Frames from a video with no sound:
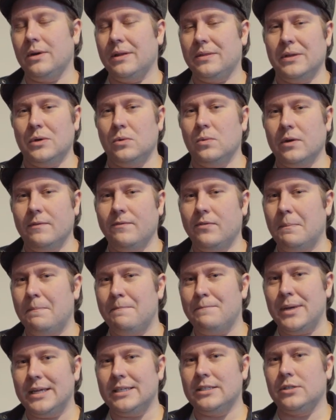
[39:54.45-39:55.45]
I think, one of the
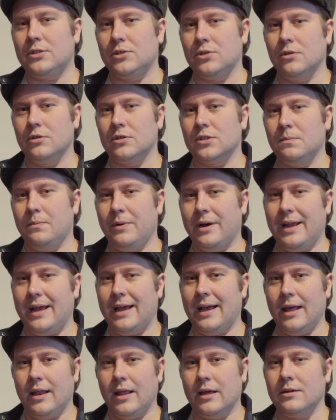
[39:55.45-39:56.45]
best songs by
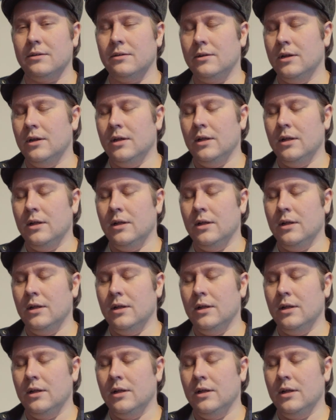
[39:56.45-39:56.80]
Alan.